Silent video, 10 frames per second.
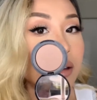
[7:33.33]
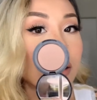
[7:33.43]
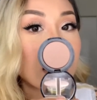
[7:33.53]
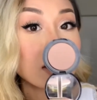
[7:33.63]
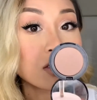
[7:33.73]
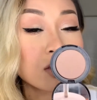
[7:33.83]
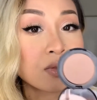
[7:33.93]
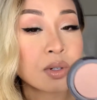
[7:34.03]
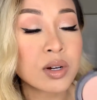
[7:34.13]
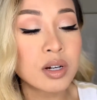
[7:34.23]
I use this
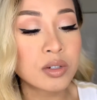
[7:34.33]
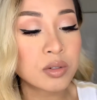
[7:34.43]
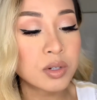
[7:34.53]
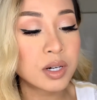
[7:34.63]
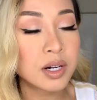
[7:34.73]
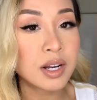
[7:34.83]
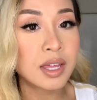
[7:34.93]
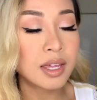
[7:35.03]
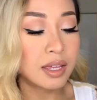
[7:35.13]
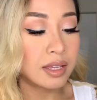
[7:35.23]
for contour,
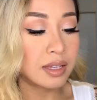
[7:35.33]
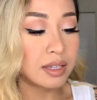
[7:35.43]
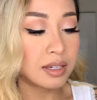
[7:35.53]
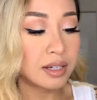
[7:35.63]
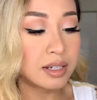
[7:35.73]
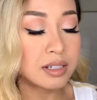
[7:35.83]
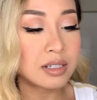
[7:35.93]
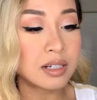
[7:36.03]
and